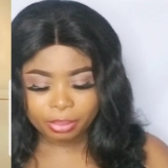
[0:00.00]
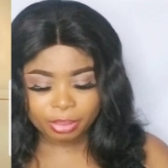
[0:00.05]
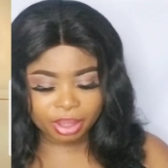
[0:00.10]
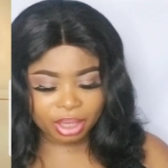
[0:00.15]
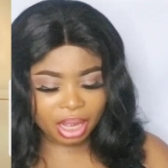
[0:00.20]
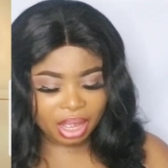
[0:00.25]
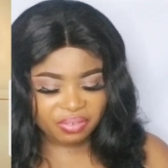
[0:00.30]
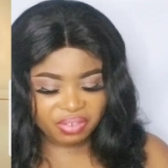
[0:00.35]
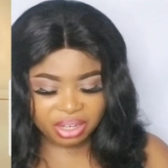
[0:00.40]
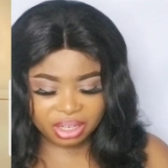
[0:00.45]

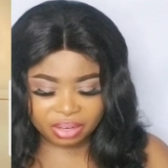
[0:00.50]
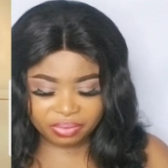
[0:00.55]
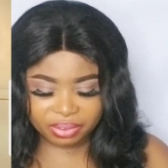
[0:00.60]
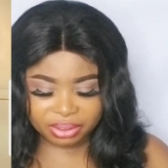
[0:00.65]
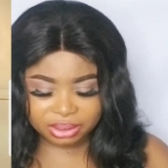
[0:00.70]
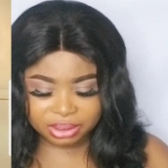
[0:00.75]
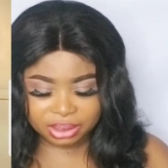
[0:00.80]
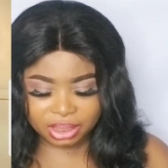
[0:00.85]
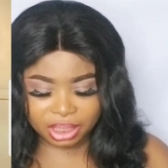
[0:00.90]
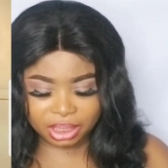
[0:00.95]
But every
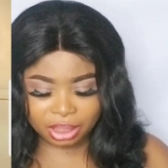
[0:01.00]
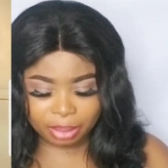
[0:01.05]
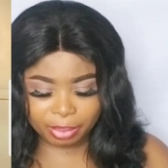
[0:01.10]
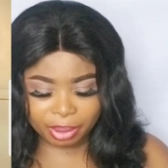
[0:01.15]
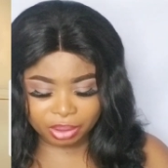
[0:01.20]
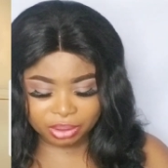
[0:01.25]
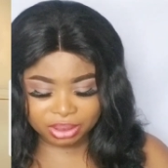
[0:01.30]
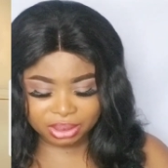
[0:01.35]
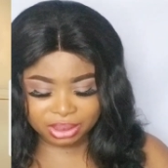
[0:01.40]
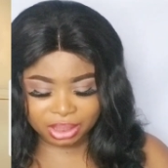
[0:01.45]
other thing
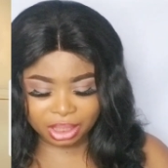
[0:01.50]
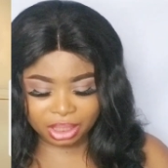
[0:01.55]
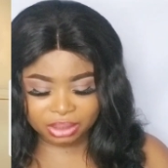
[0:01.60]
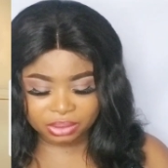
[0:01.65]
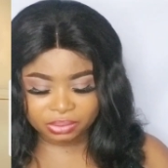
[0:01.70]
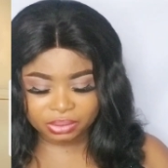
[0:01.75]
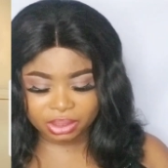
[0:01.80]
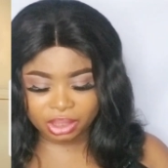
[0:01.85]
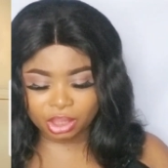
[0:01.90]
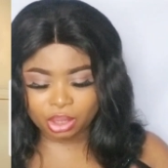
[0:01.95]
about this
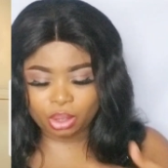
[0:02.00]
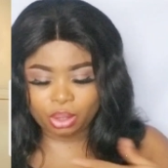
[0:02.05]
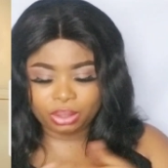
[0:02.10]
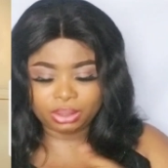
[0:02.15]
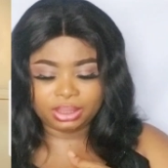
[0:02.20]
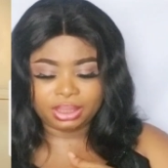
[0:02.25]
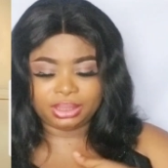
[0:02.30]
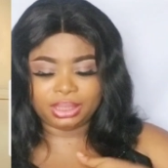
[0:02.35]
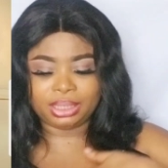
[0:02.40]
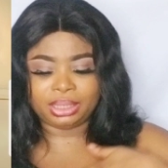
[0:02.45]
outfit, they
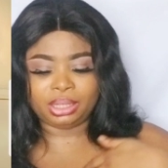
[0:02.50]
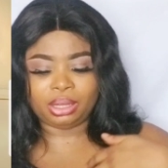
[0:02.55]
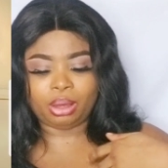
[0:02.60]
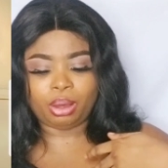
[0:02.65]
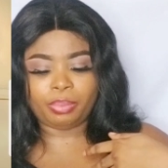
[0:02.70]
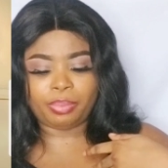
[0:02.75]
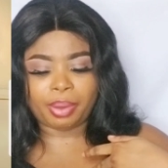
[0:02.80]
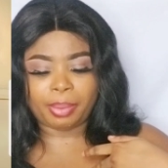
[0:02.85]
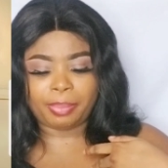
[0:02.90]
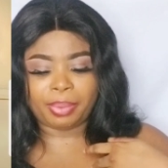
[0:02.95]
cut out at the
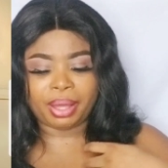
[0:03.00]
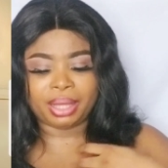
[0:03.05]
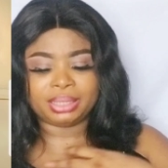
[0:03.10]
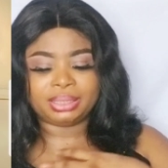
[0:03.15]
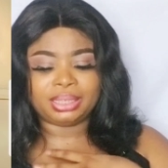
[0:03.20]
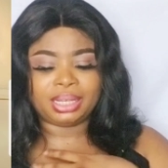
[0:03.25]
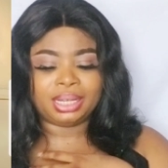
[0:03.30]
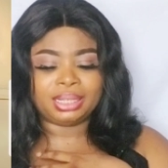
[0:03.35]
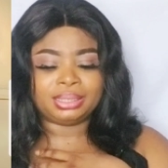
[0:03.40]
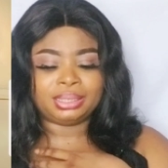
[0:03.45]
upper
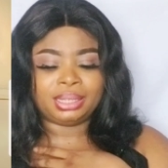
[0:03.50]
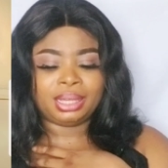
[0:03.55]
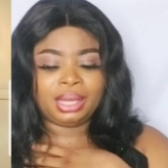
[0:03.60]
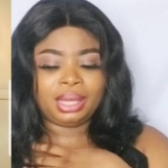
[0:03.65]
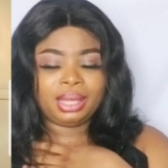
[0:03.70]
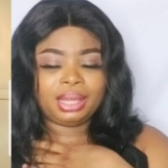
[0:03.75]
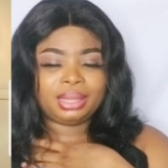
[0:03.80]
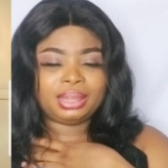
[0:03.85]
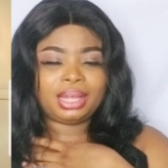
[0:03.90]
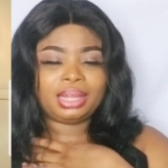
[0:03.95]
part and
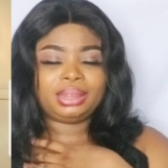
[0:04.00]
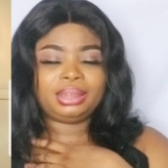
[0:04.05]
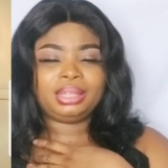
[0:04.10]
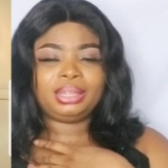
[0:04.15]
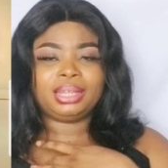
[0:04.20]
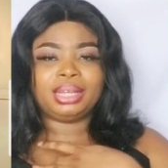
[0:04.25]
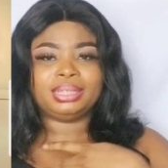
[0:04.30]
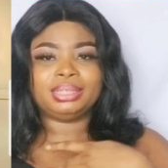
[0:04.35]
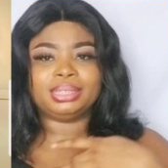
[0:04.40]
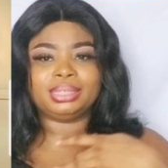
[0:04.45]
that
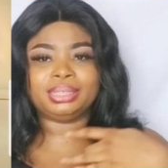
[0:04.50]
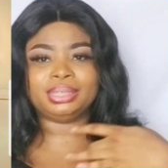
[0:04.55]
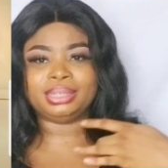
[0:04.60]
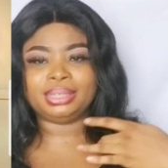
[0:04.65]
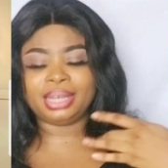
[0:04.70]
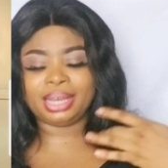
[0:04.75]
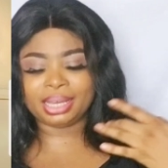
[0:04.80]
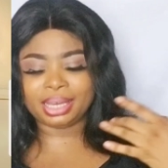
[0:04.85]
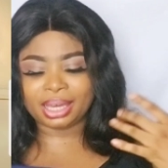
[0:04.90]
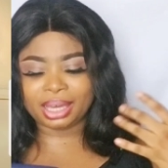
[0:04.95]
thing at the
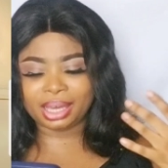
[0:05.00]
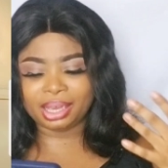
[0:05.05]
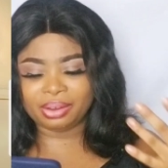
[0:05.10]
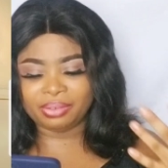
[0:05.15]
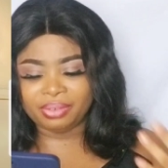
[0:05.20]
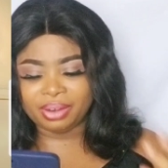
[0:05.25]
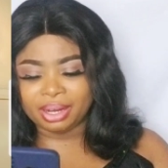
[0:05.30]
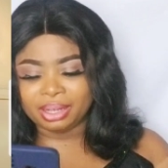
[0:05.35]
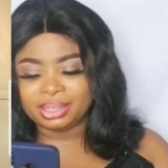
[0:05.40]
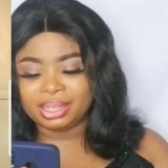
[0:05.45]
neck
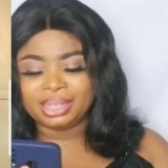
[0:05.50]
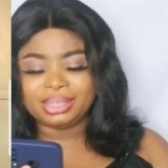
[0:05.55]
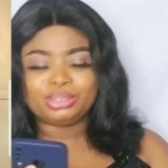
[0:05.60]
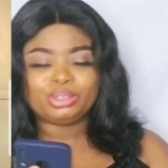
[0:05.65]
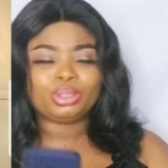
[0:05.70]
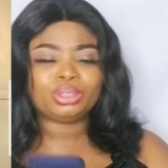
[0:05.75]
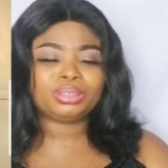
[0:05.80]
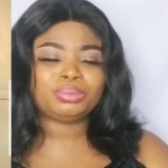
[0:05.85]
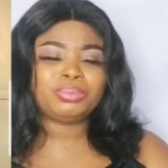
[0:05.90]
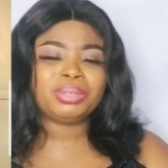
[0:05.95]
area, like
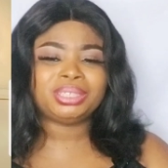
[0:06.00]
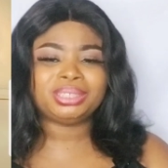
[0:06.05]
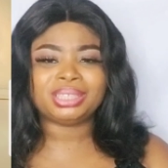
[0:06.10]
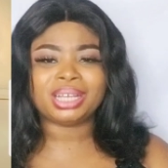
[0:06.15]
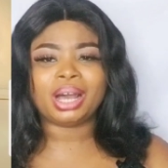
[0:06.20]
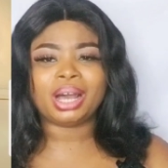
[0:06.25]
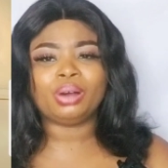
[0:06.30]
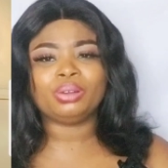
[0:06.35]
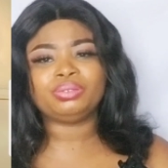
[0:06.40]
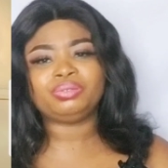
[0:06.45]
just makes
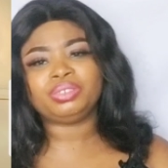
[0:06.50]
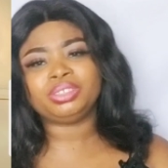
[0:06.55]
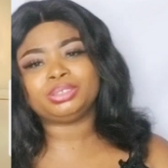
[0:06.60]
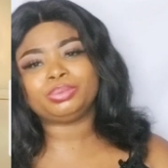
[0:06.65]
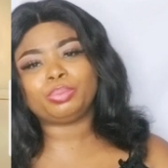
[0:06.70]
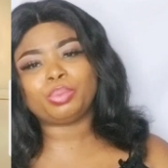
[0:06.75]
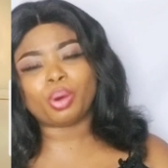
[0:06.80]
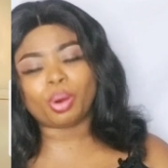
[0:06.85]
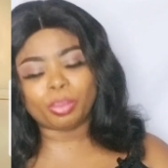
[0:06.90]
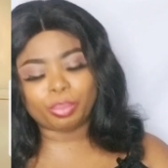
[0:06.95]
the
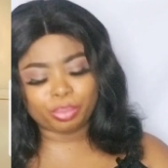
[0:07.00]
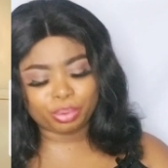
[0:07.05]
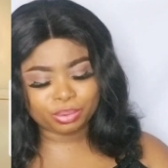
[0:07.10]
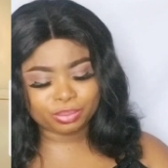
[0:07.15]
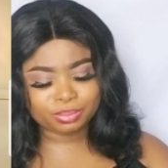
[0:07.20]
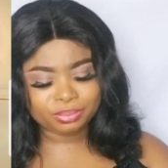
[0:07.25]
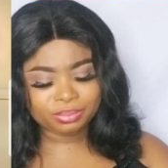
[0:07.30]
outfit pop